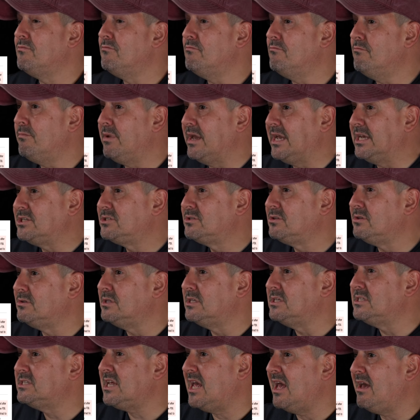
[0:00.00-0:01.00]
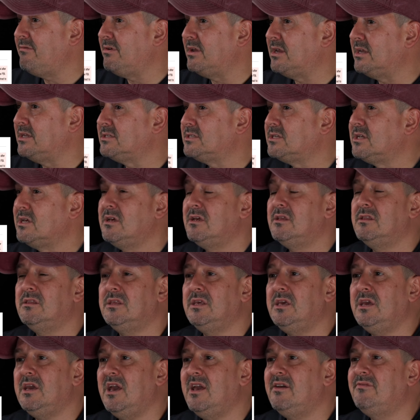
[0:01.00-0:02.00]
Based on this evidence,
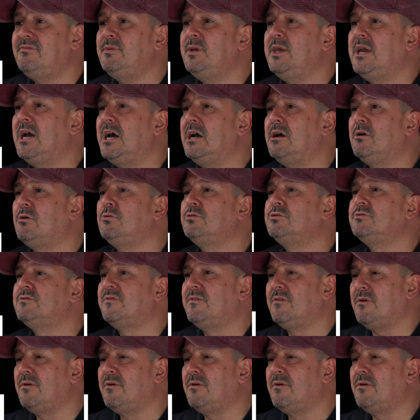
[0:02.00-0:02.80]
the FBI